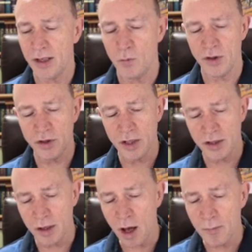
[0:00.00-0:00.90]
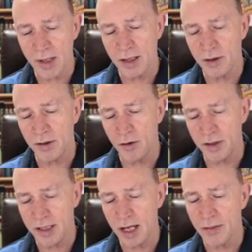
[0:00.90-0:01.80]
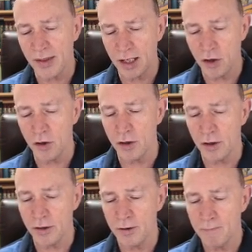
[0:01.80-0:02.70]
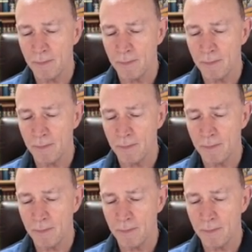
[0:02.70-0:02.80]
which does not mean that there is nothing good